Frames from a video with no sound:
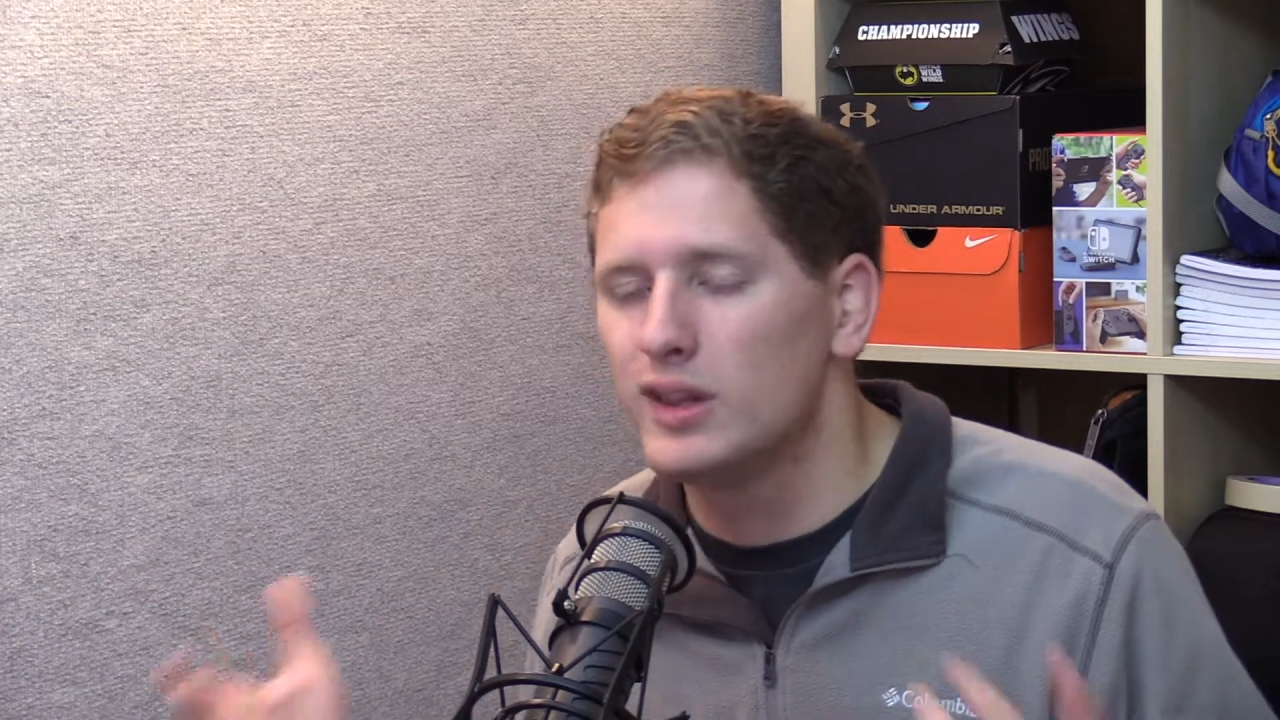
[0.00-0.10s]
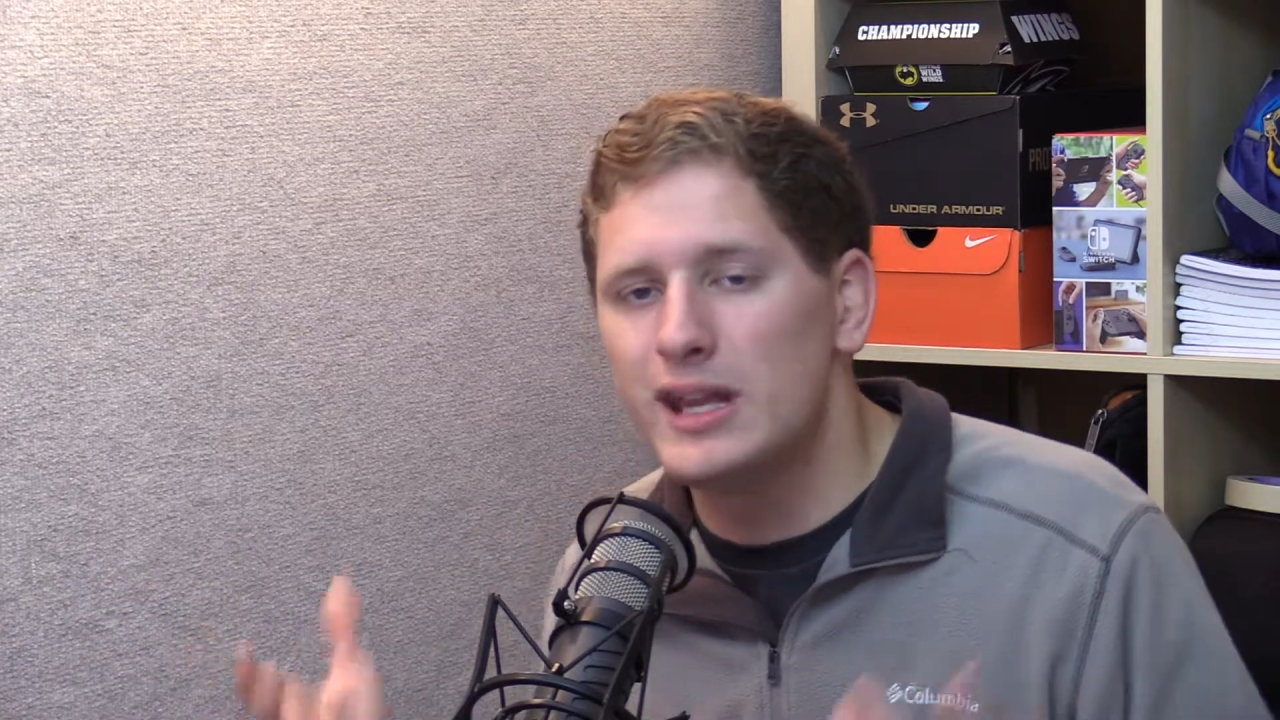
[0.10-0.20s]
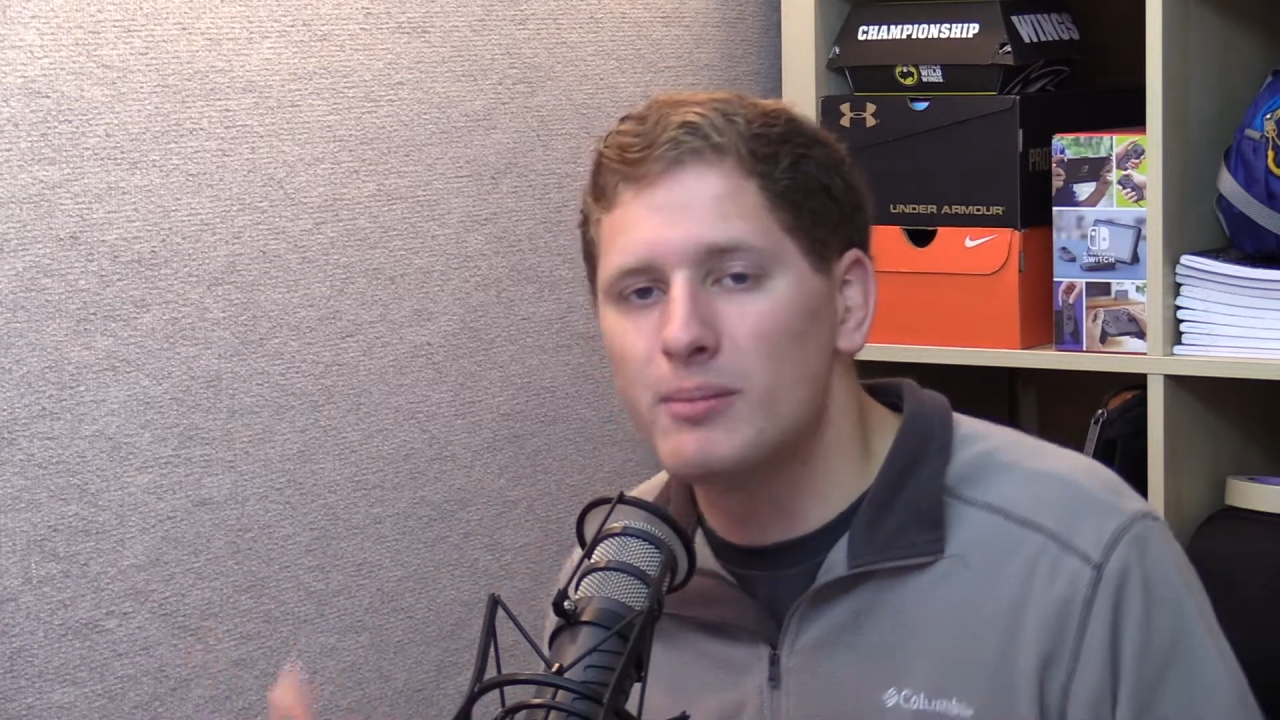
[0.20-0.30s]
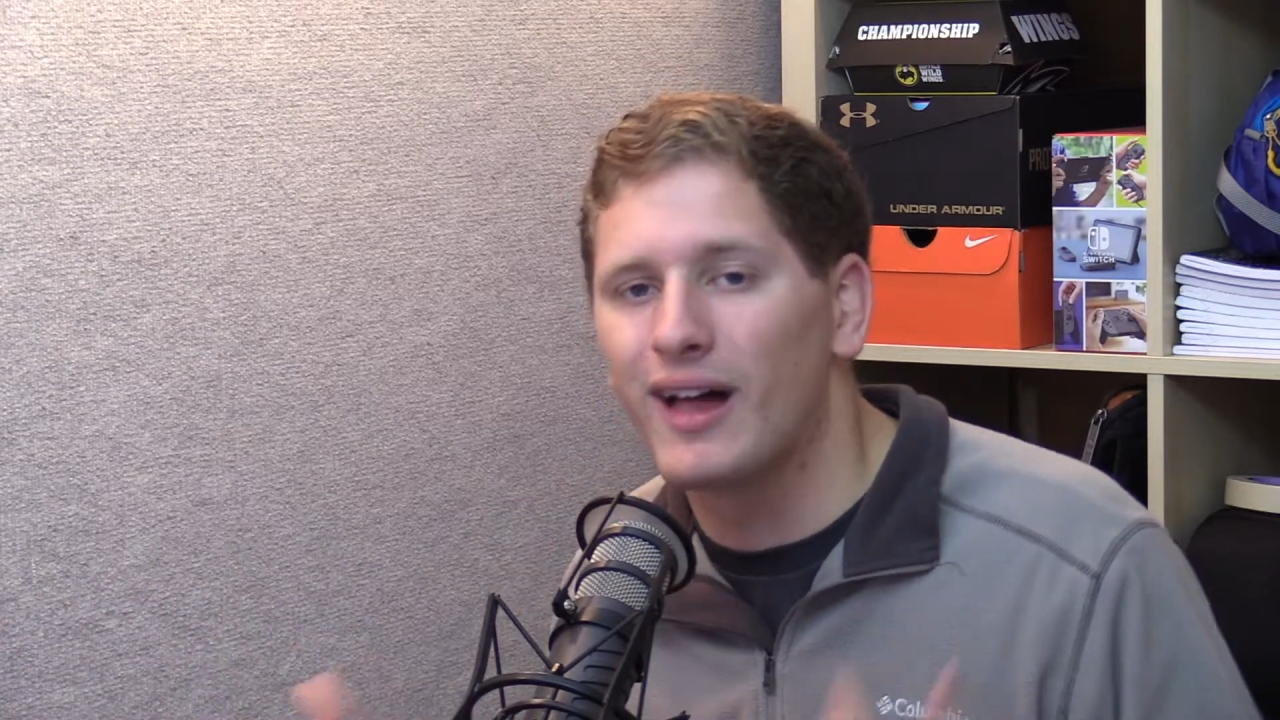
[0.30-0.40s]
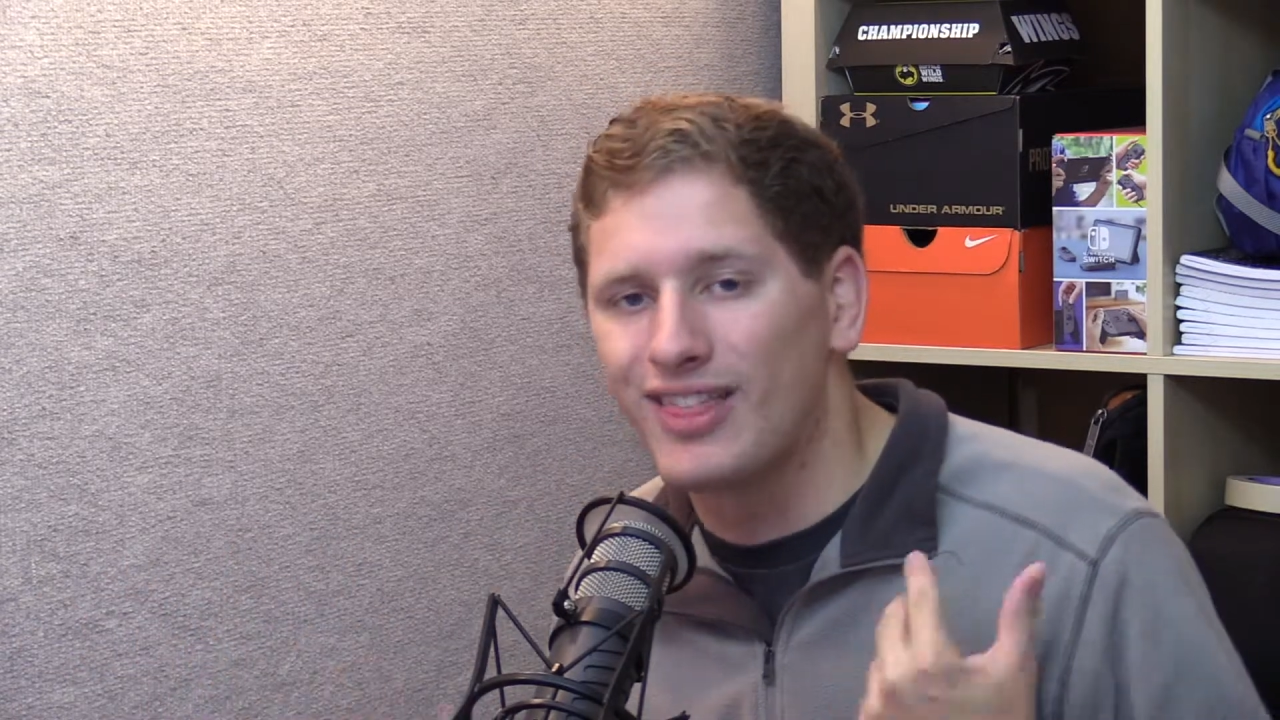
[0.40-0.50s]

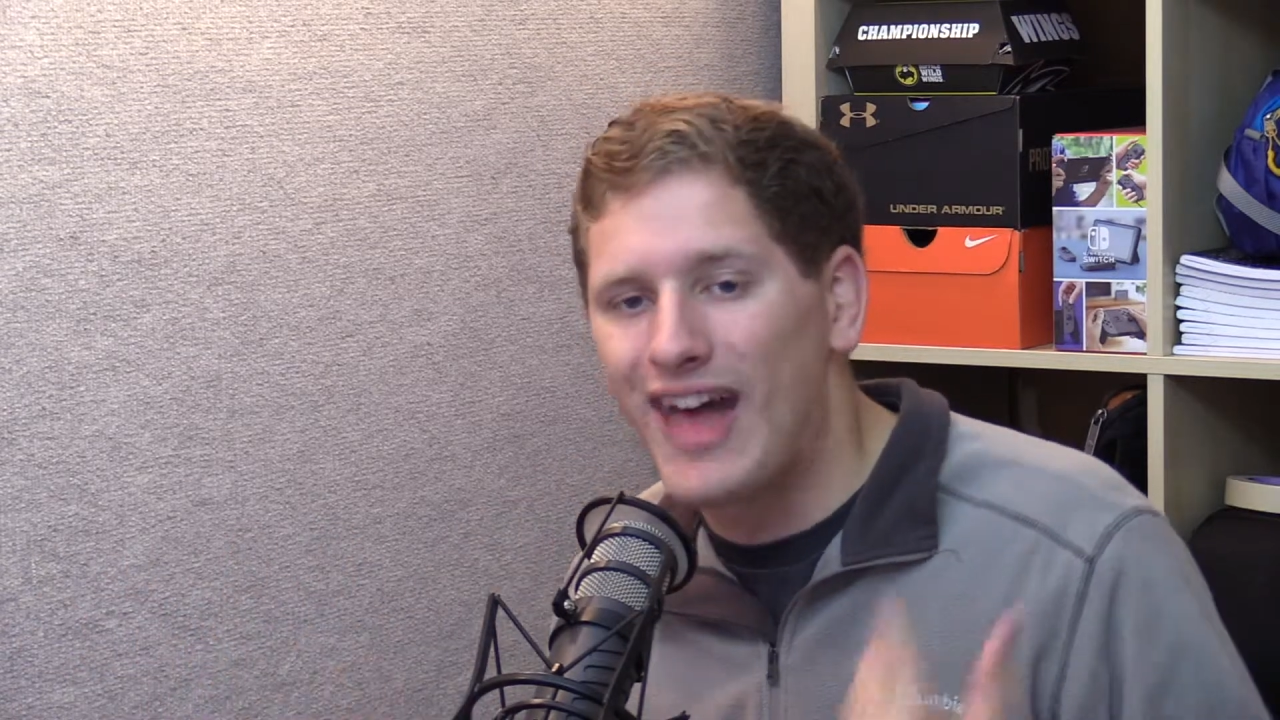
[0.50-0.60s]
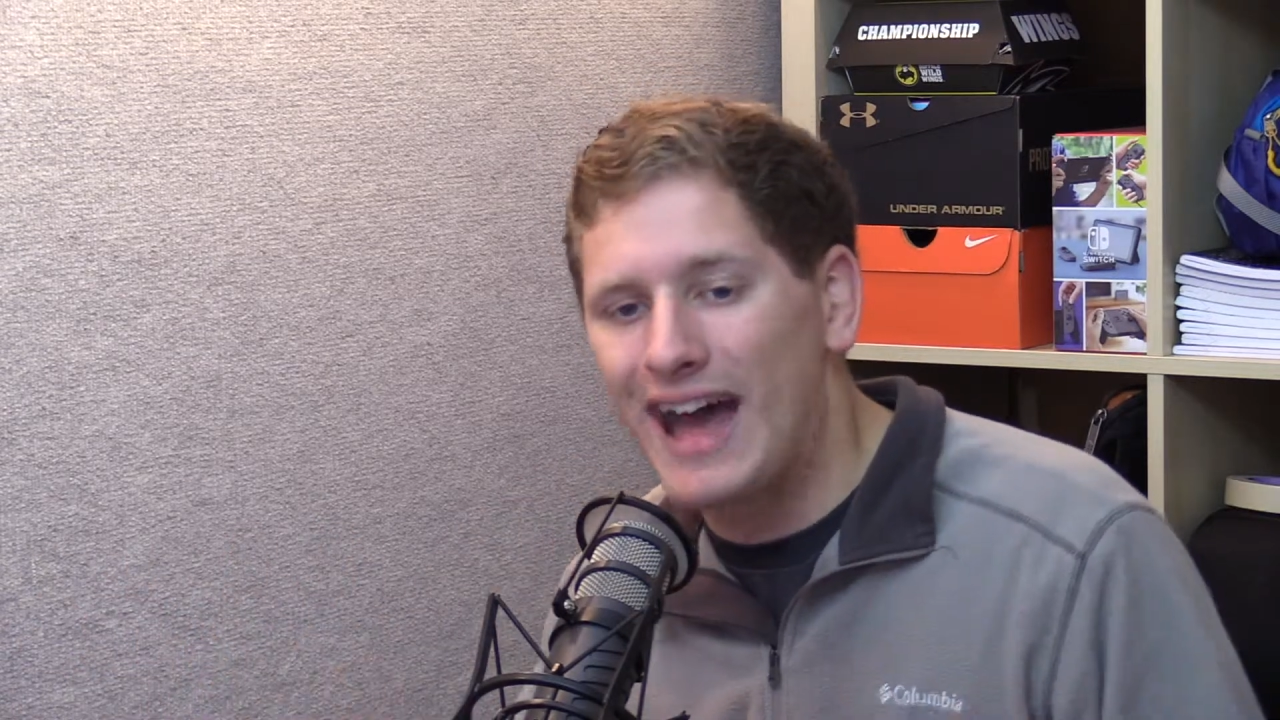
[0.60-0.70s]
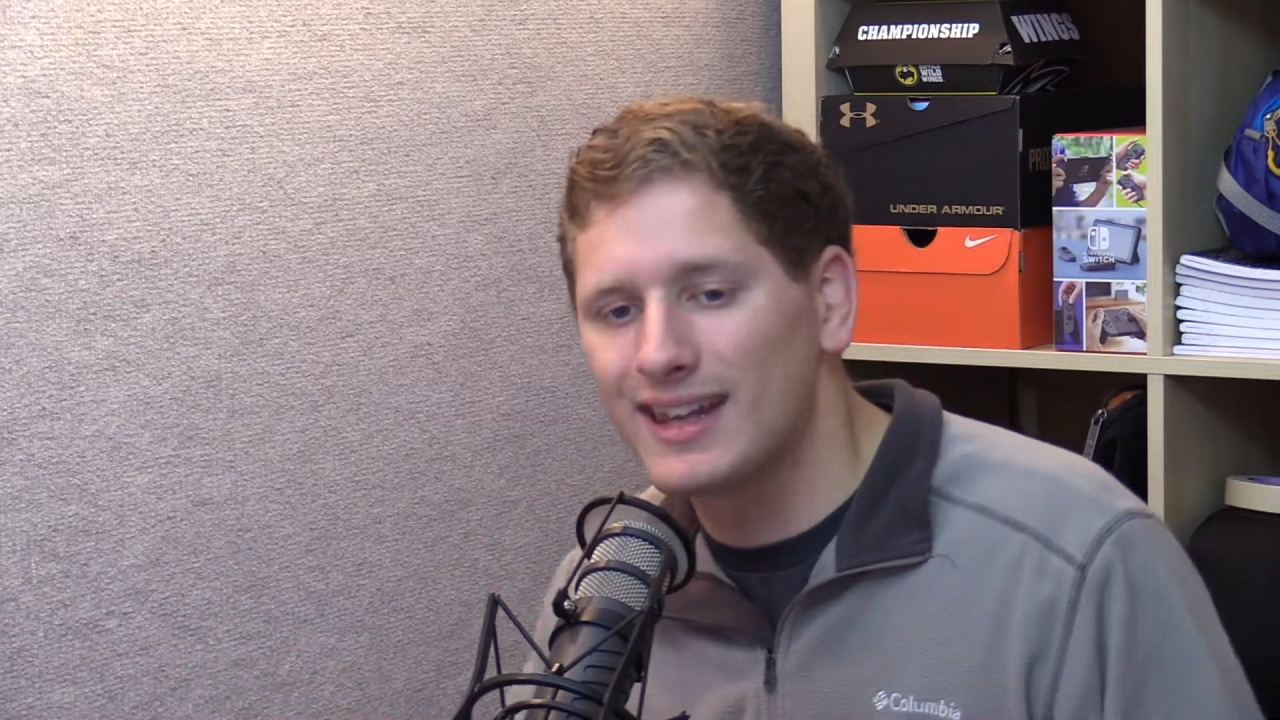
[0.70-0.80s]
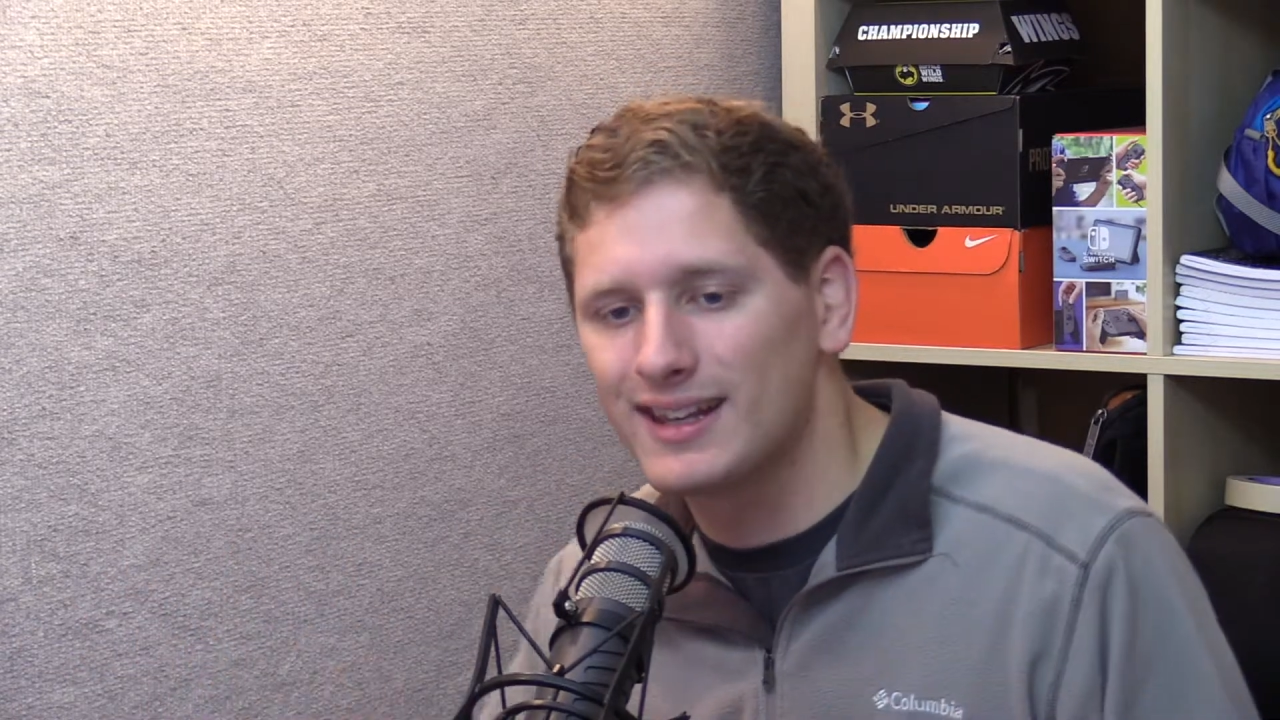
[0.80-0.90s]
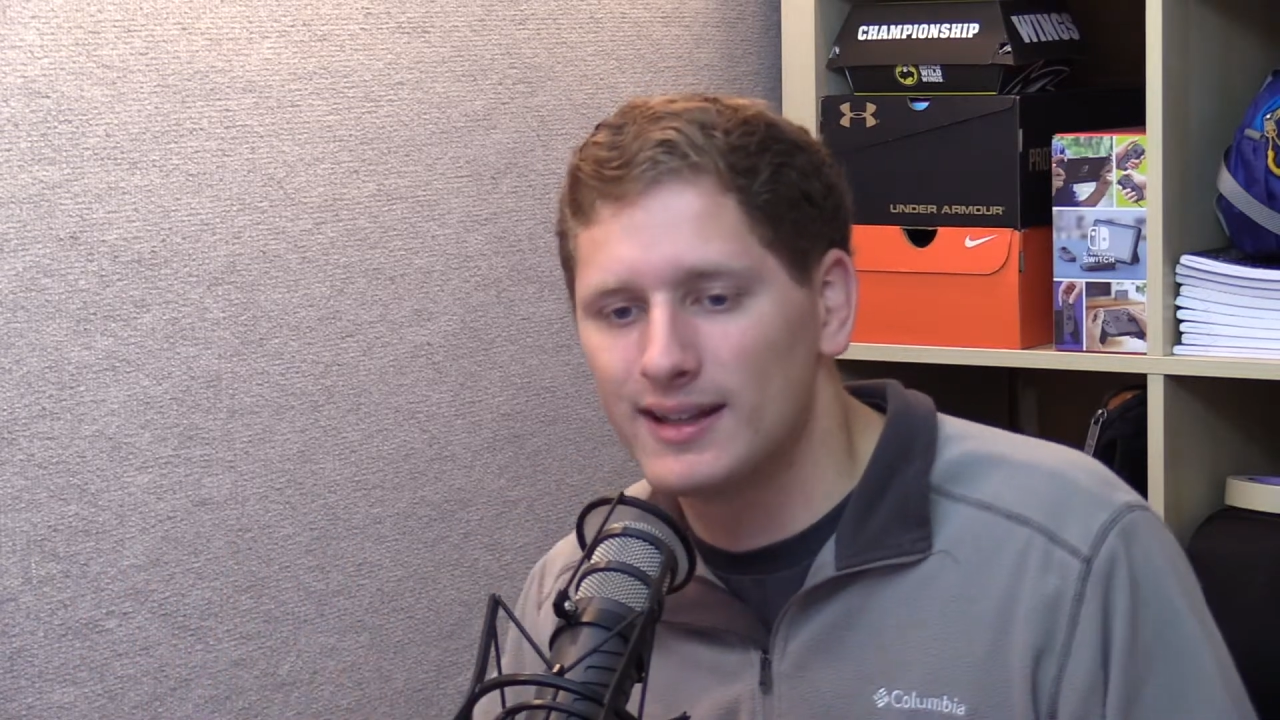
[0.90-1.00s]
team like
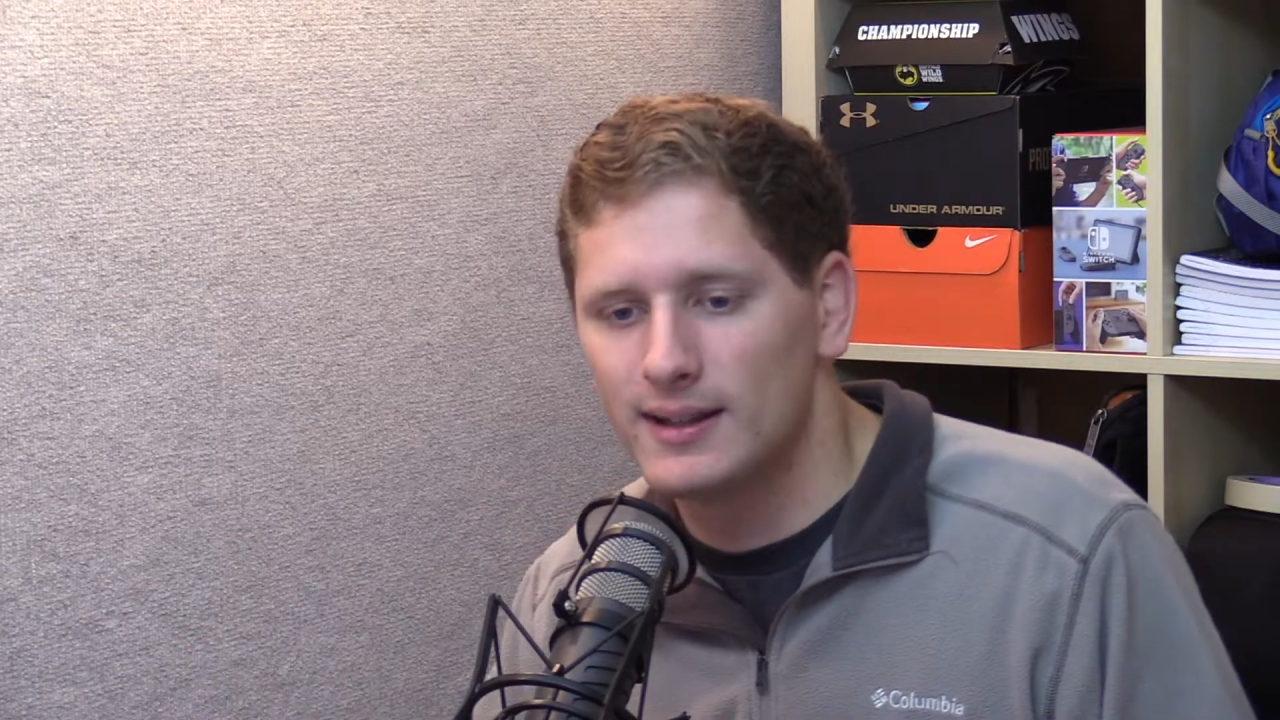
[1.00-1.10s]
that.